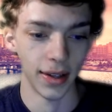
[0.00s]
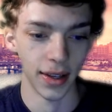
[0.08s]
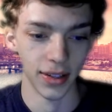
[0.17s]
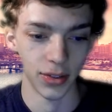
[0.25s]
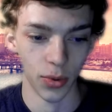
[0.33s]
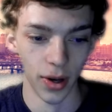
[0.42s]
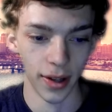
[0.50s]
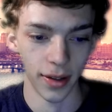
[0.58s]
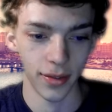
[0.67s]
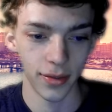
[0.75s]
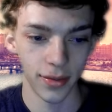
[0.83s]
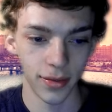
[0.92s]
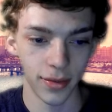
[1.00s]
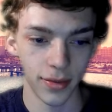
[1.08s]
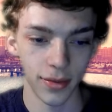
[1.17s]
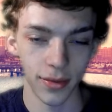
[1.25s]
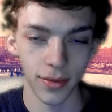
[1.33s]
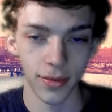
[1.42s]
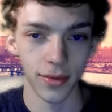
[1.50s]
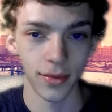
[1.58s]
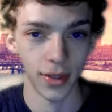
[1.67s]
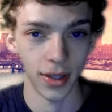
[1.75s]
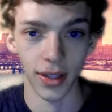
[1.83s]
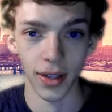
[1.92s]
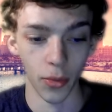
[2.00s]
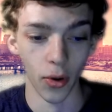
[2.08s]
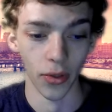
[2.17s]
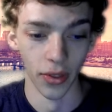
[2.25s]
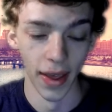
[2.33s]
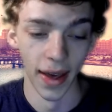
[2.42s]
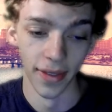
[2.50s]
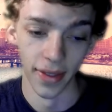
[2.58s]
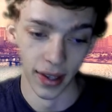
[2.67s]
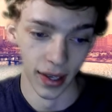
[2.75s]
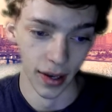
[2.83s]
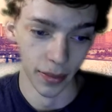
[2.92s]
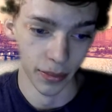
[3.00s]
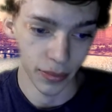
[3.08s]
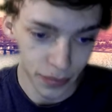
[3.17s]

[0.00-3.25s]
guess what? He did more than that game.